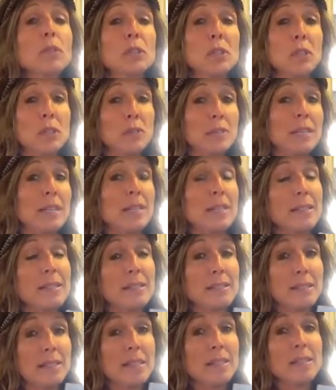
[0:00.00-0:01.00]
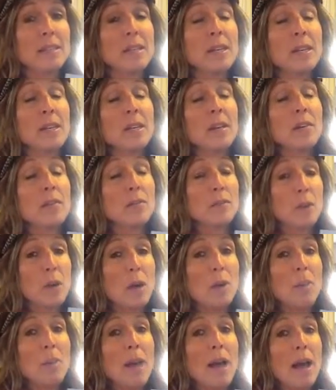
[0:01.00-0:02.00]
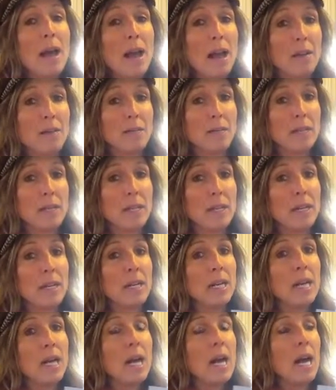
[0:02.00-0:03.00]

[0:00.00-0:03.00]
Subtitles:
to the United States from Africa.